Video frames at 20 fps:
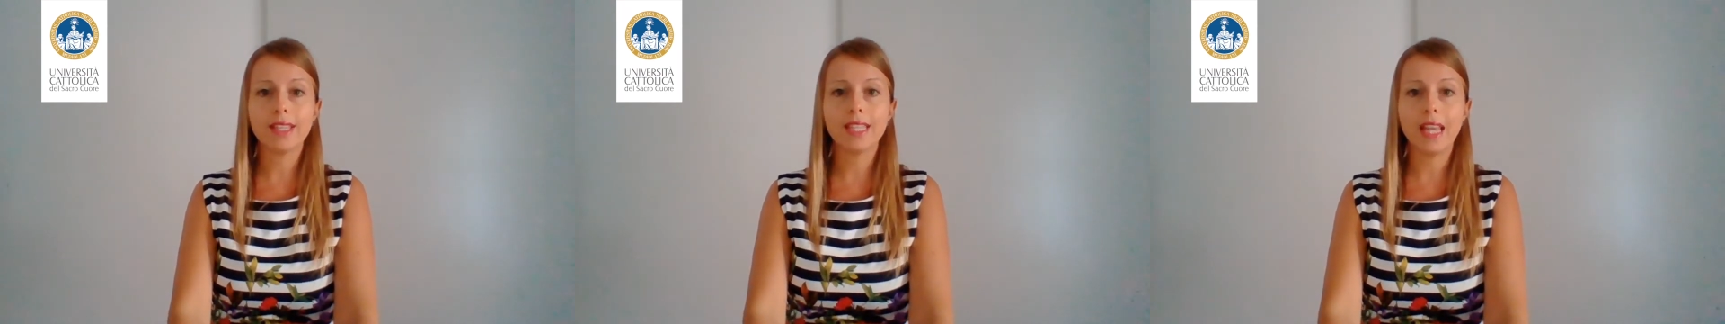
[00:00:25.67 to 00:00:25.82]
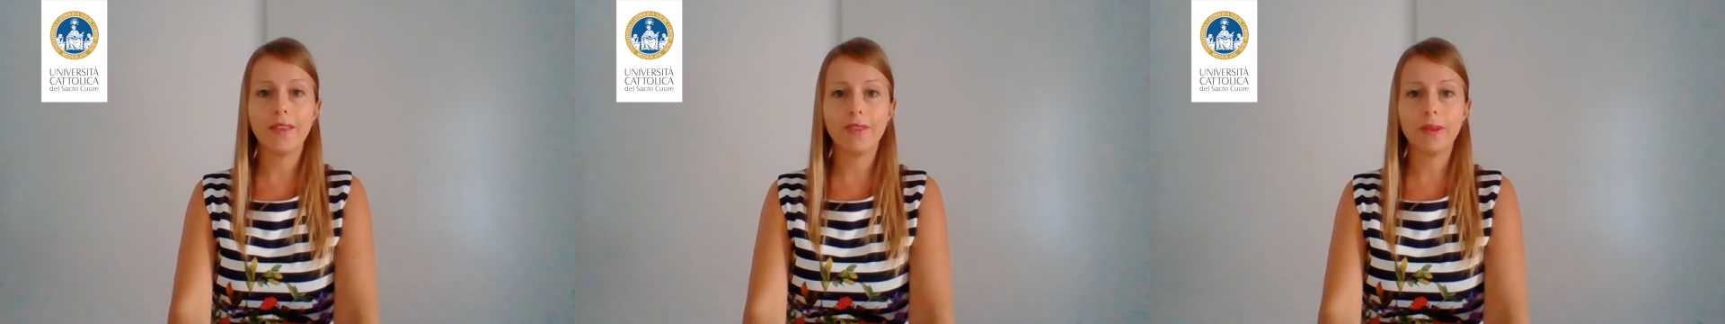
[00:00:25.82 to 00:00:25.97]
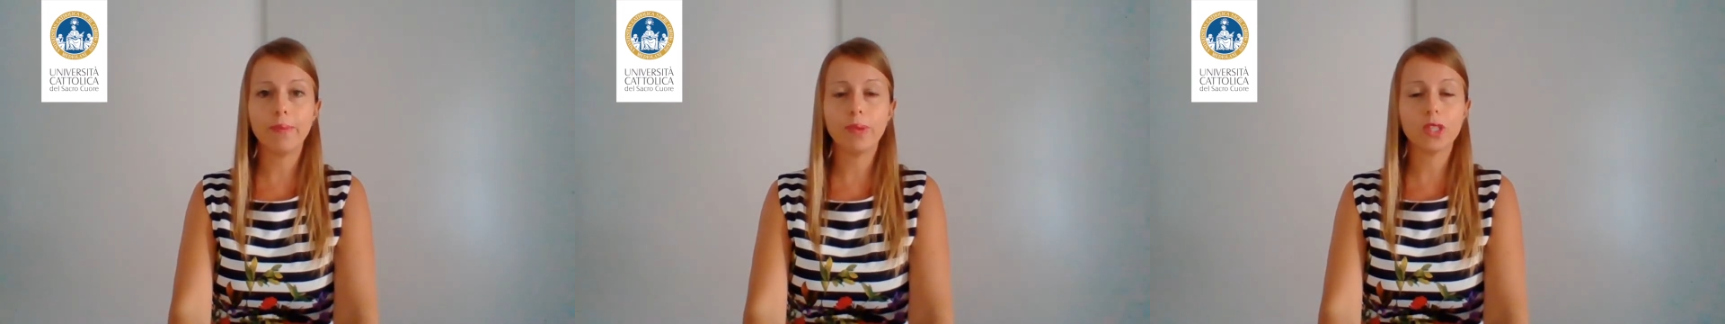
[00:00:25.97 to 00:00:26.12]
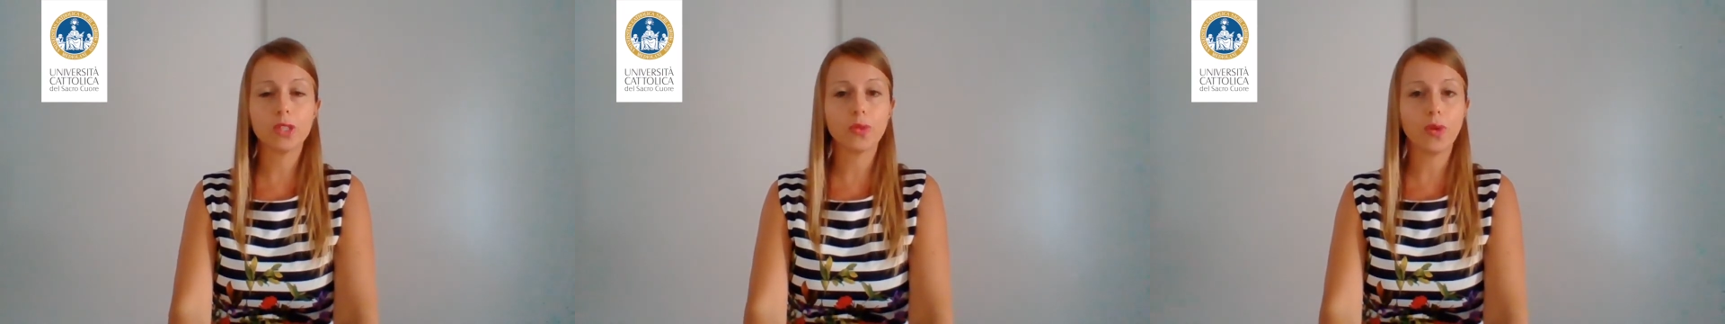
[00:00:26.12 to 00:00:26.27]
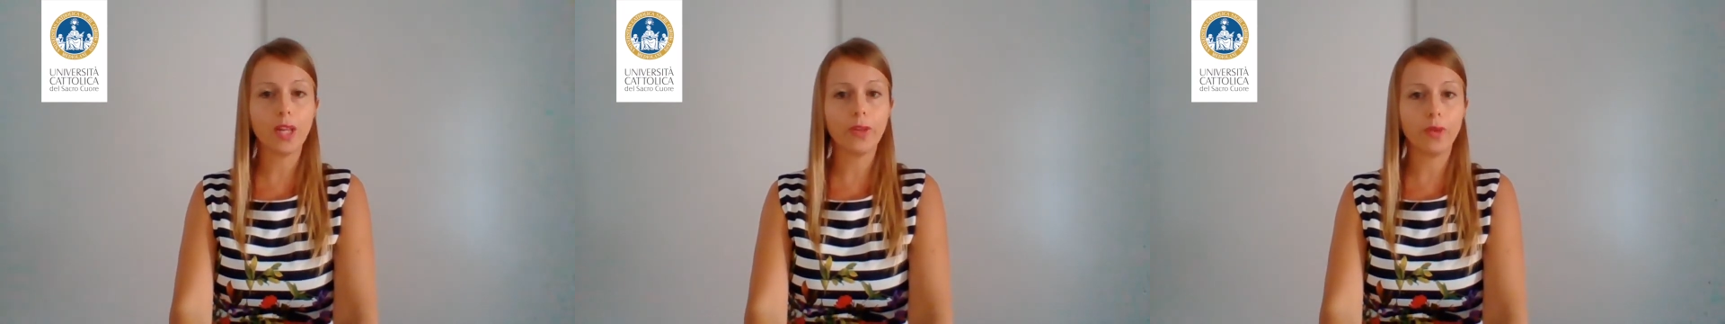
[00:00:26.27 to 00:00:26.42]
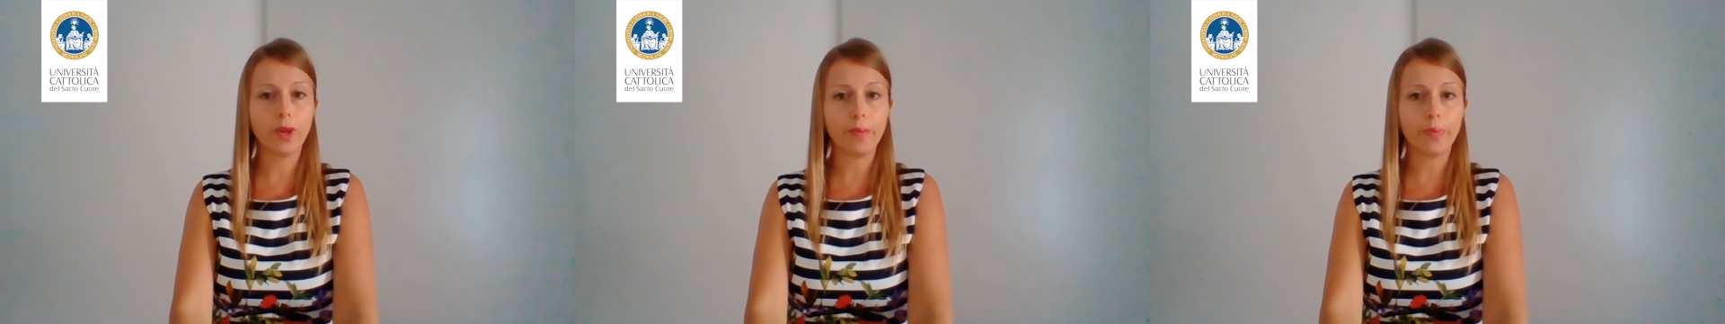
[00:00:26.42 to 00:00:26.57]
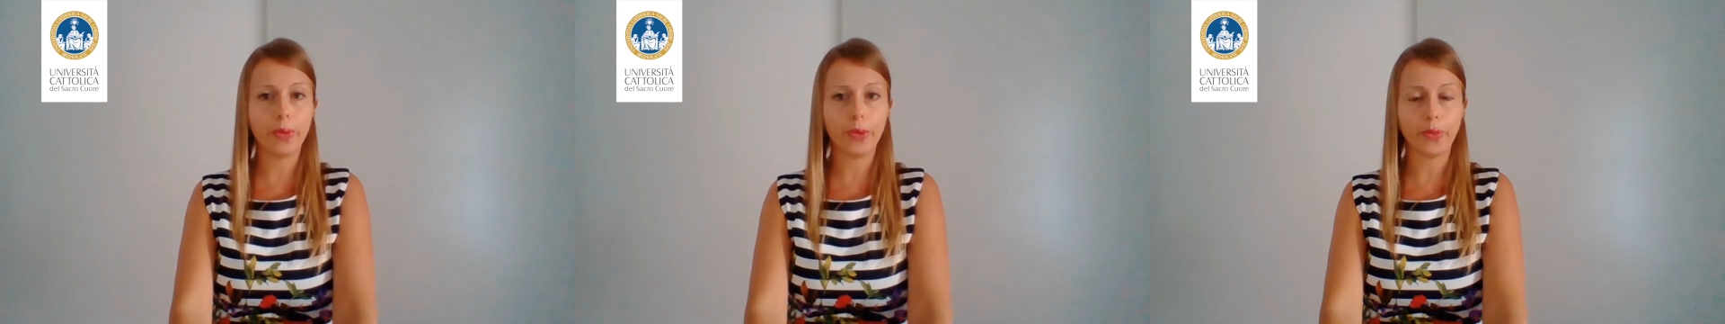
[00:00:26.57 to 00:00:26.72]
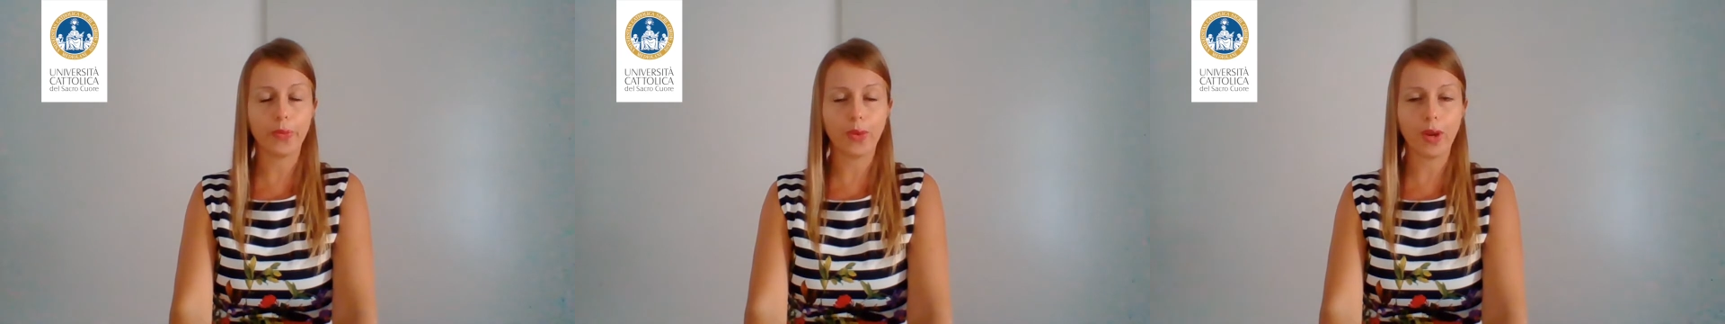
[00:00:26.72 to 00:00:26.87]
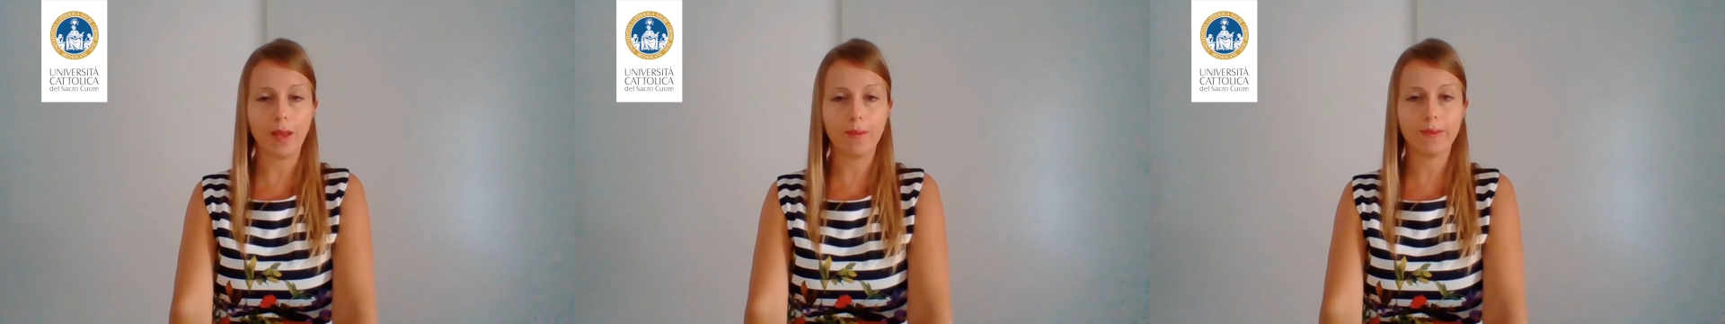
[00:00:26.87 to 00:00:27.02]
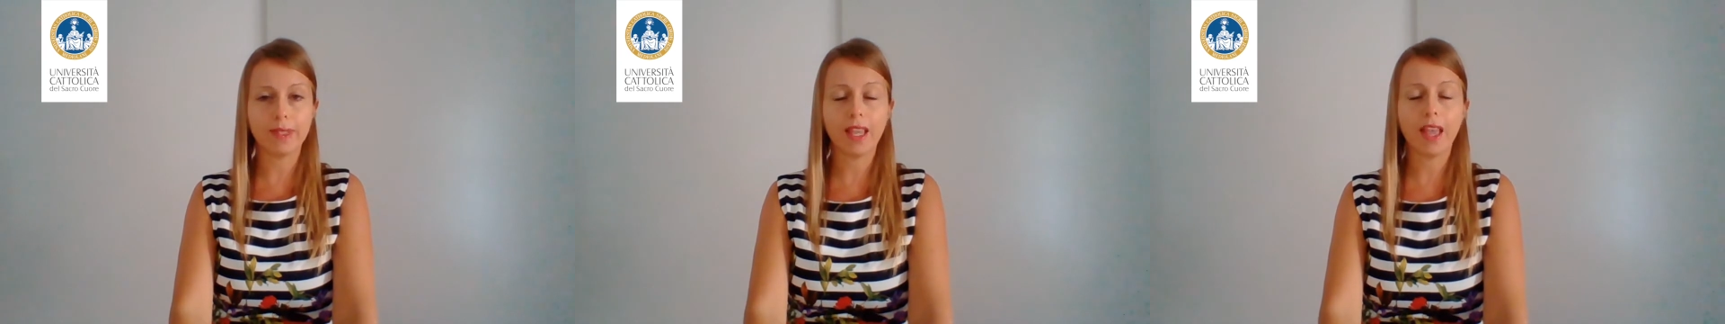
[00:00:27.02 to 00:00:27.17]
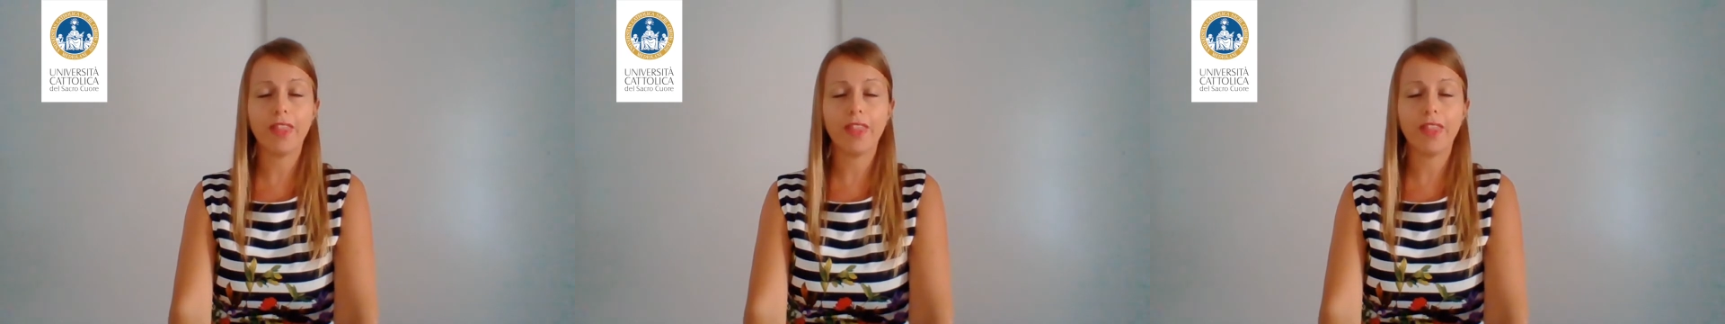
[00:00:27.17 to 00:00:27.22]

7 postgraduate programs,